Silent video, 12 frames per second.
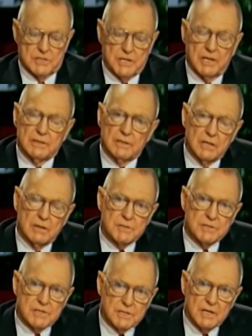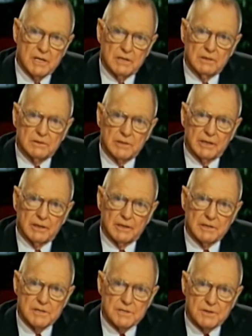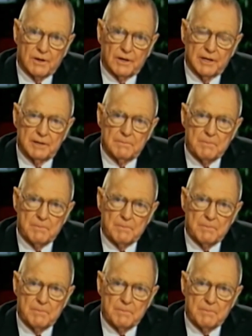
Satan comes to steal, kill, and destroy.